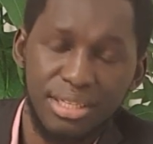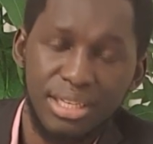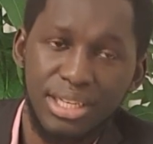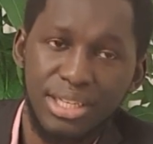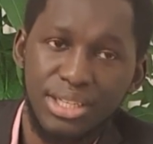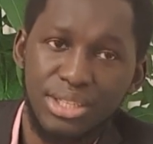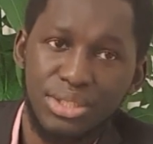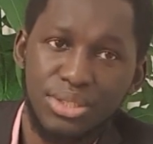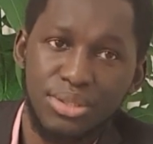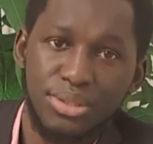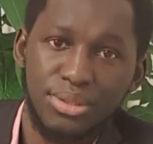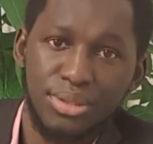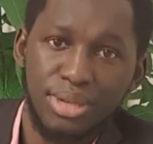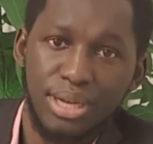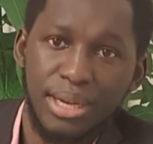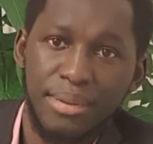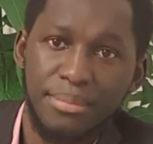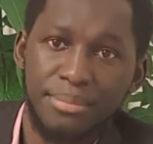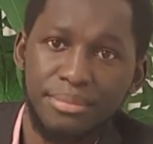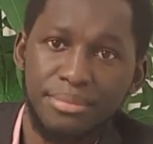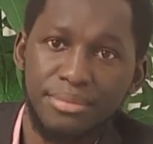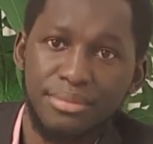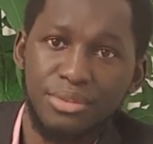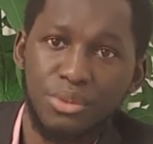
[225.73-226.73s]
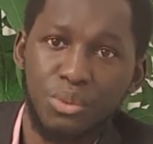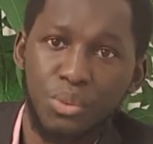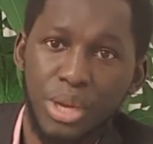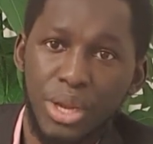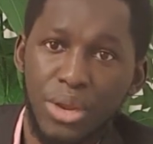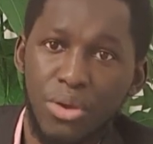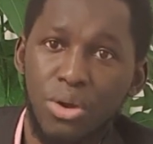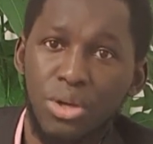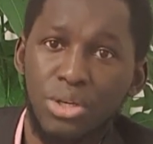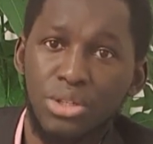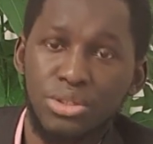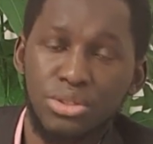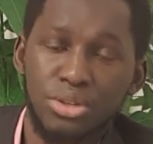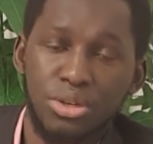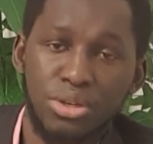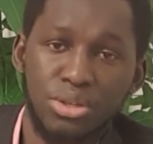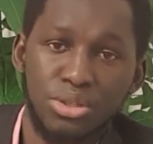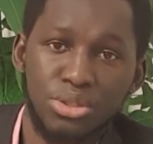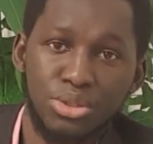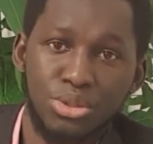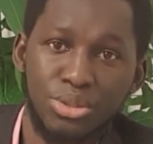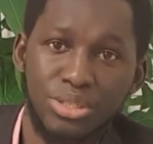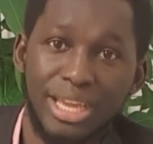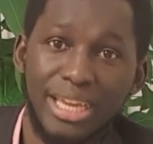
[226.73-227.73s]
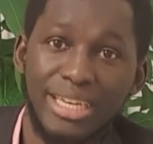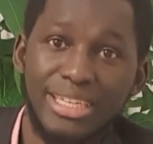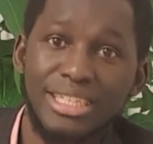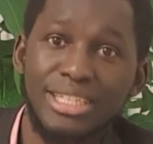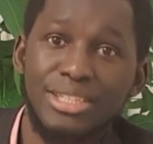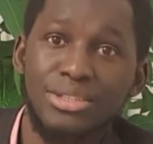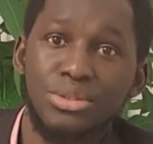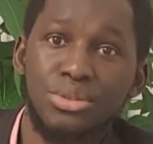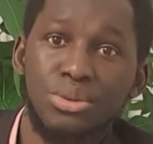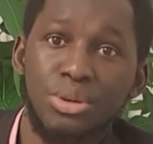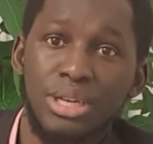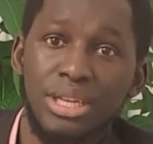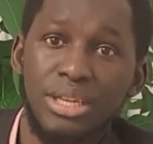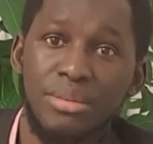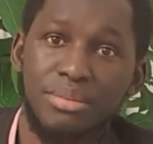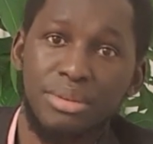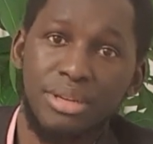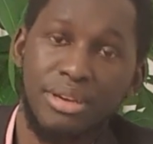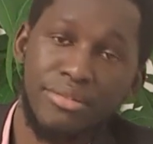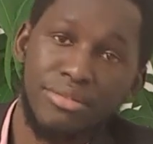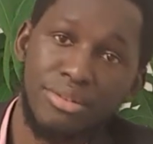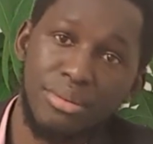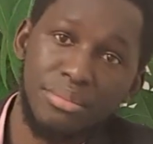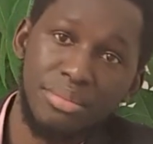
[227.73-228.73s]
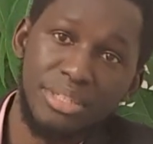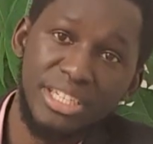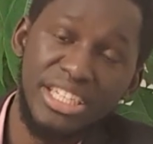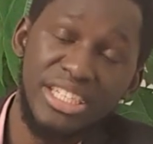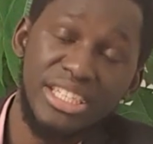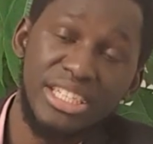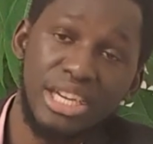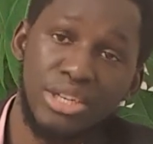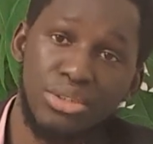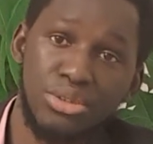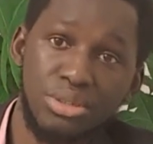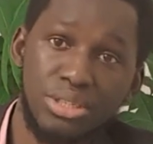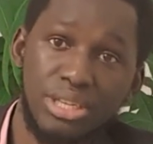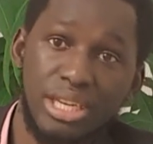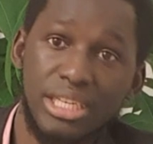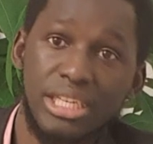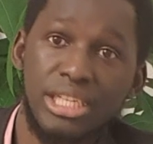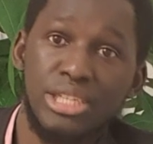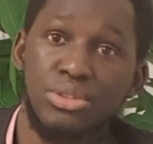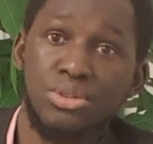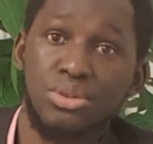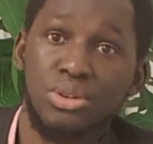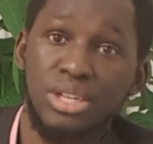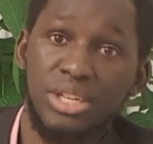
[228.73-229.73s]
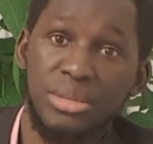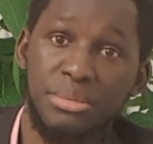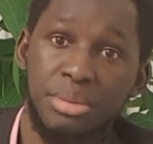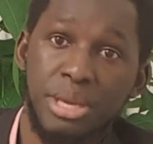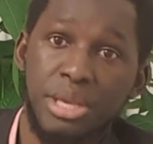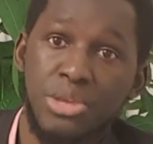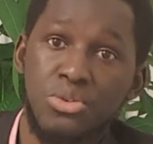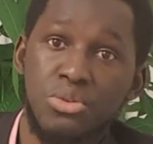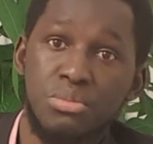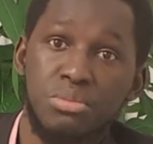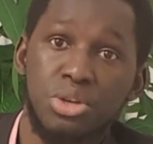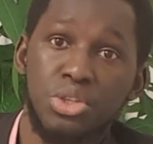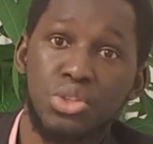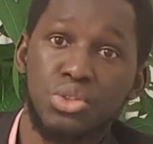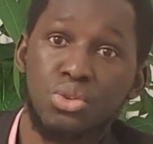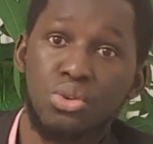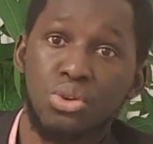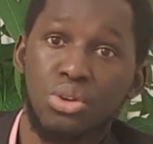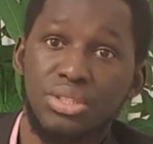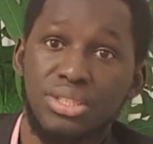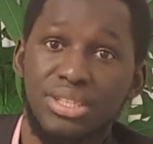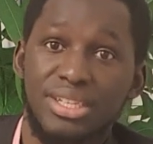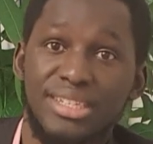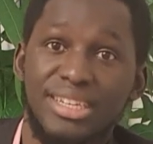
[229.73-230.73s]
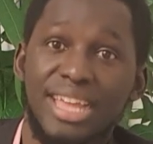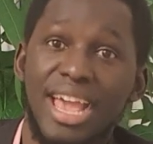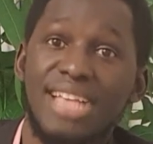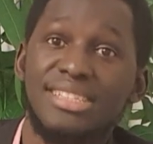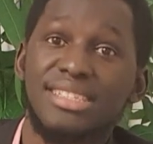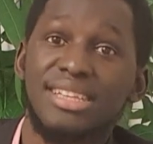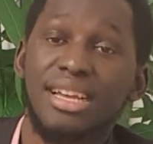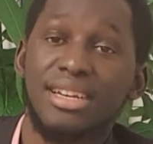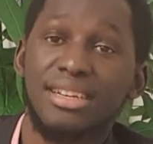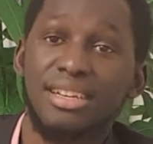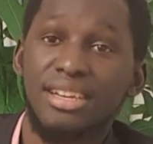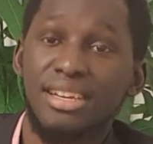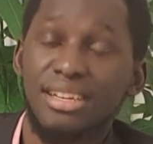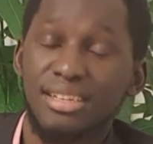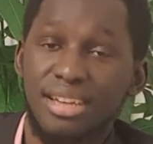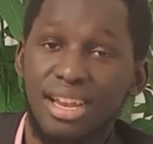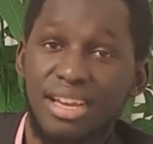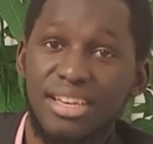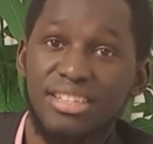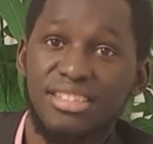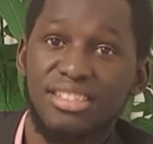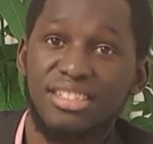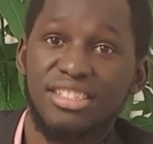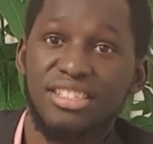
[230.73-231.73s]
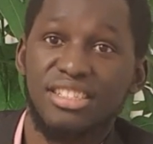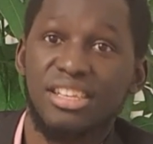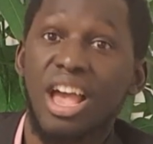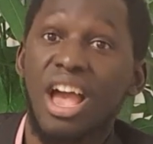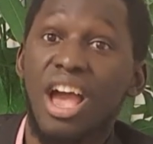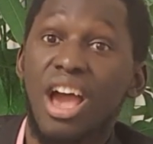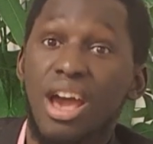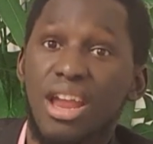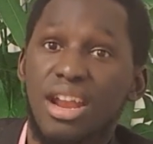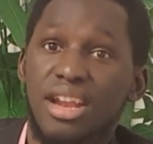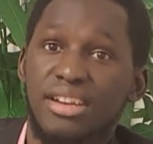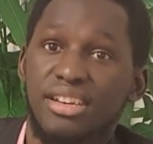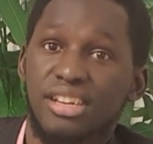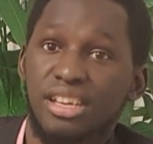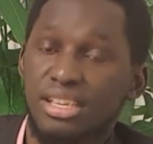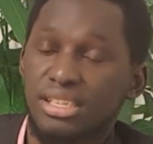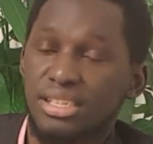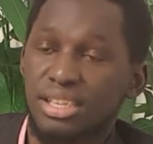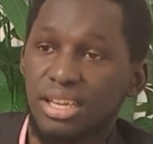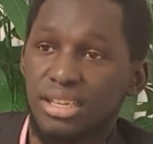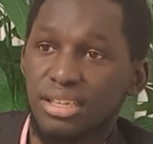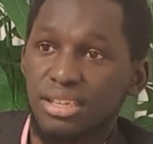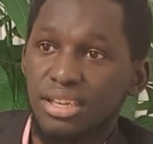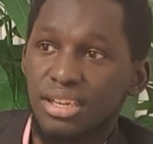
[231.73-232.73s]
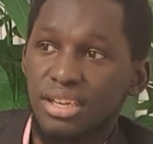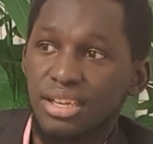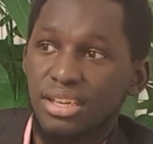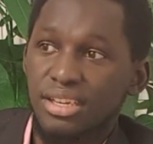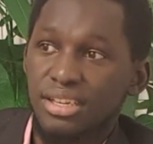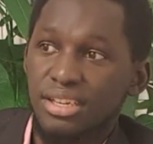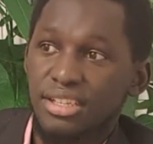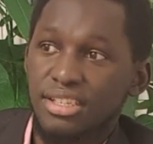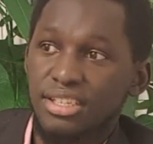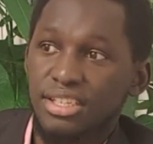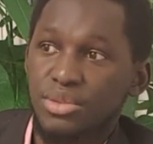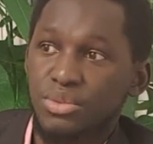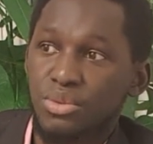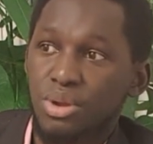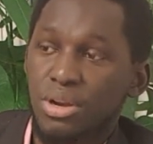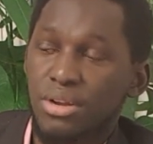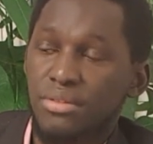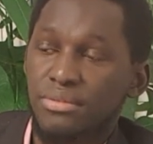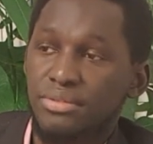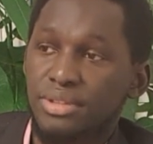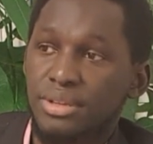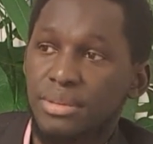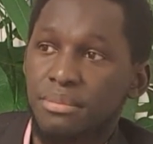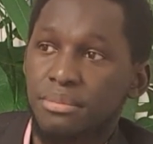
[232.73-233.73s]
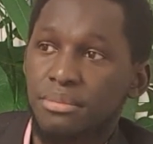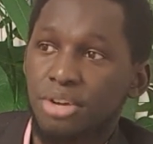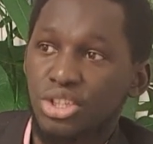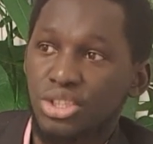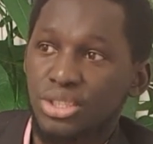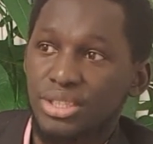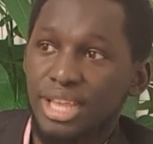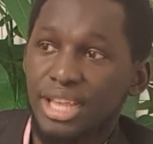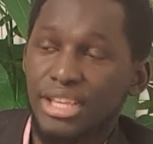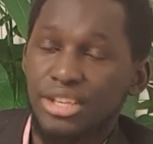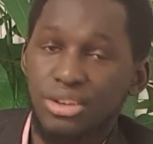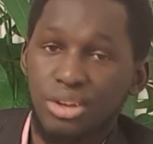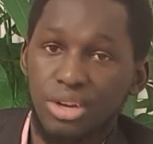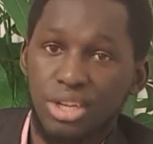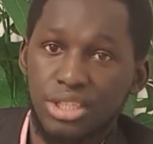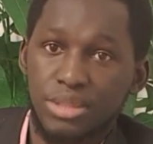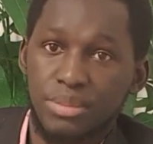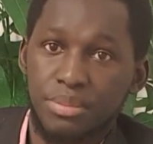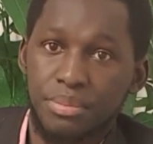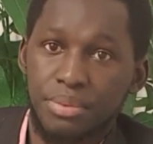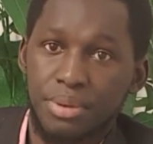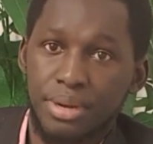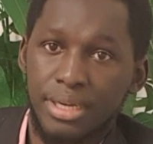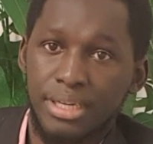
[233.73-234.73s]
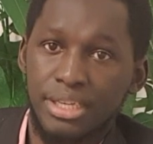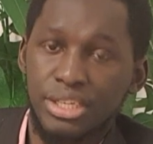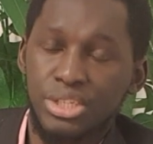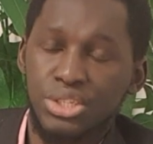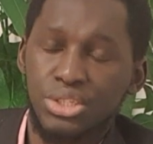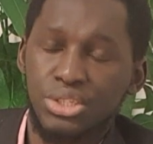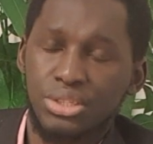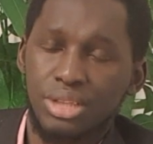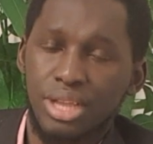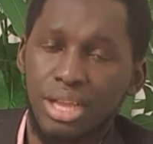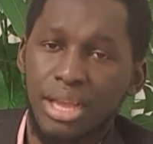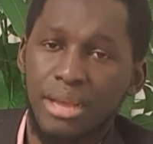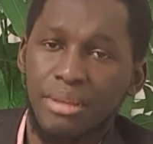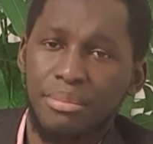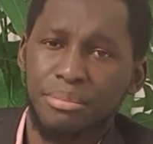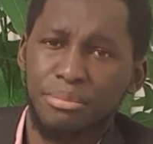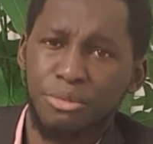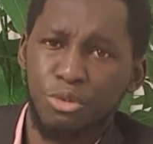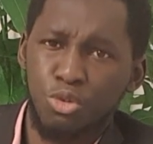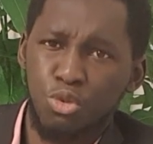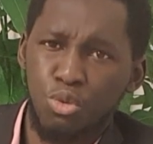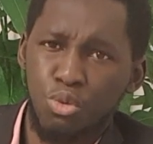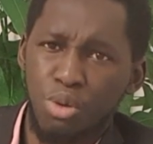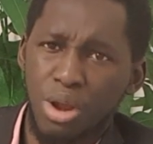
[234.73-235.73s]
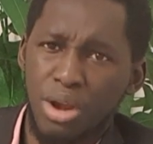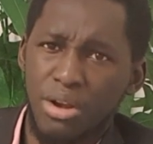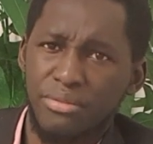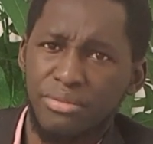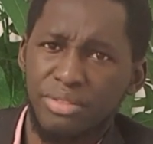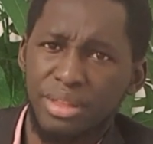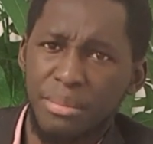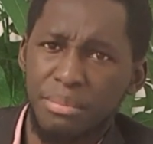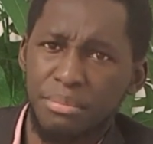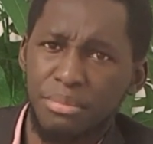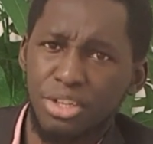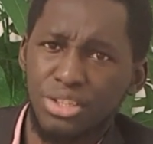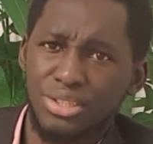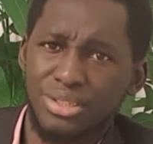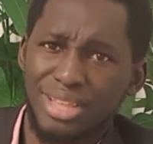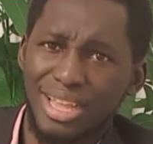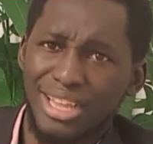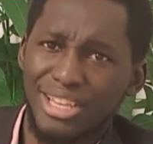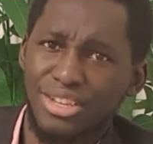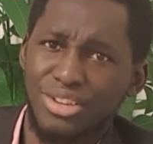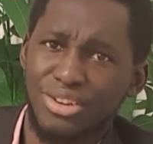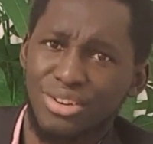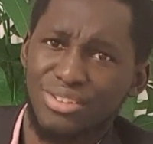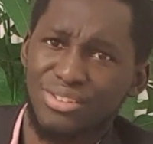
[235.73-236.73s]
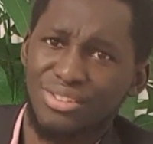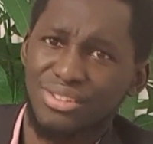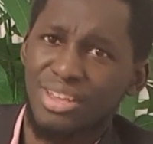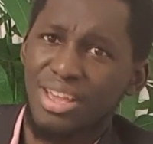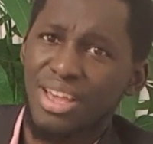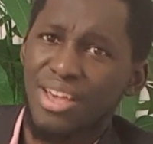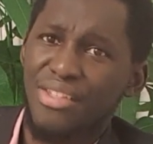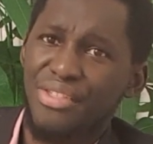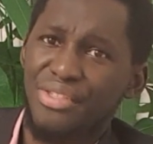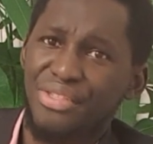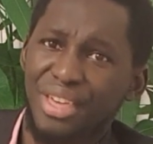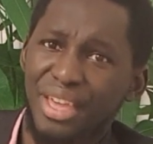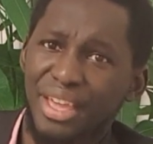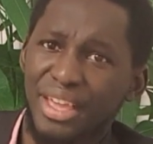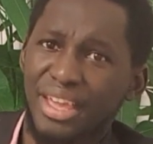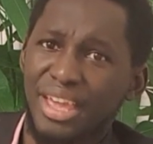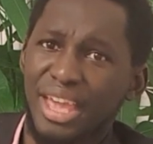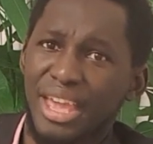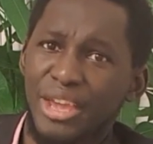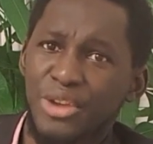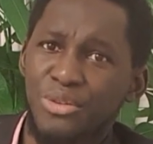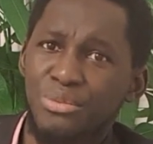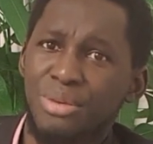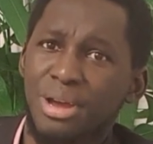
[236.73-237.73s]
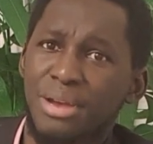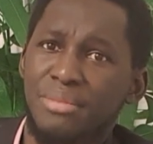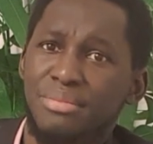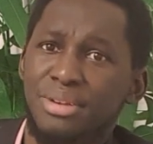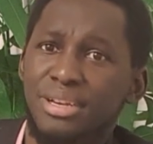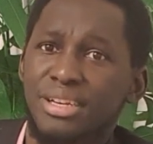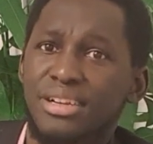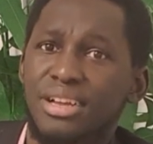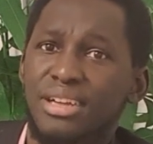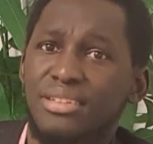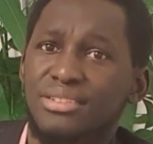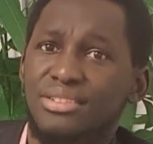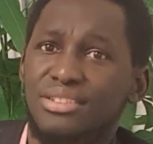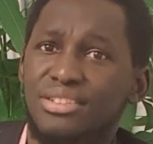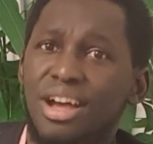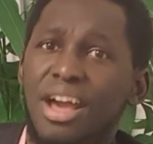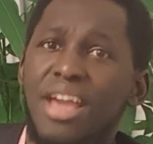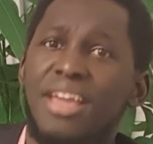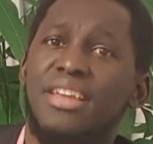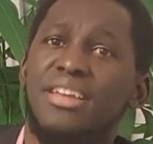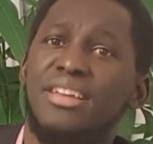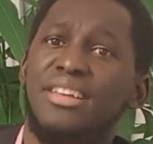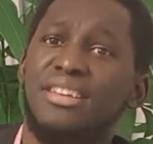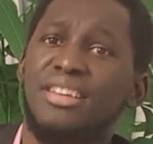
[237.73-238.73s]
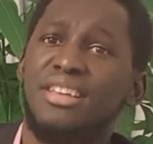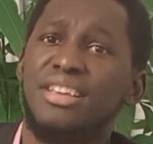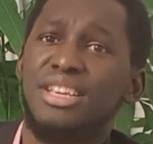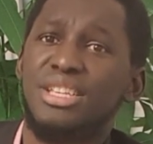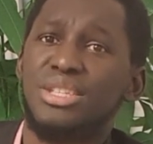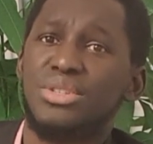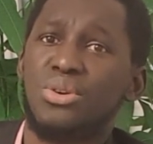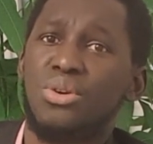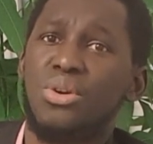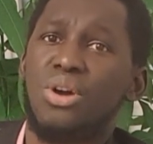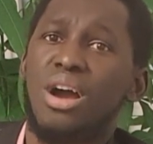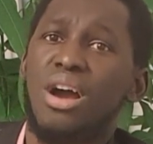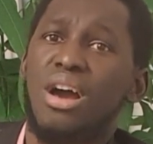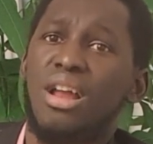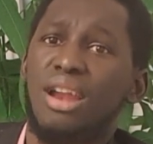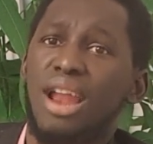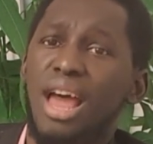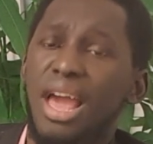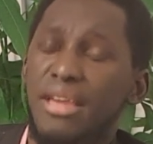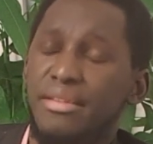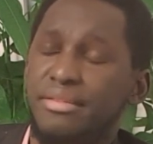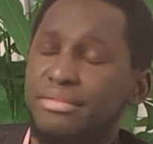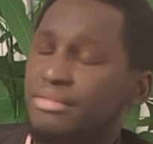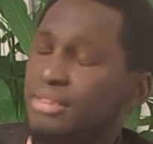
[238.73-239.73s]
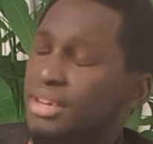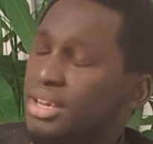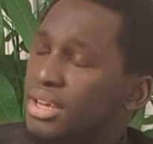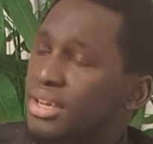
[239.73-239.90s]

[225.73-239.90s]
So we all know, to get into Libya, from Niger to get into Libya, you must cross the desert. That is the Sahara Desert. This is one of the most dangerous place, one of the most dangerous thing a human being can try in his or her life.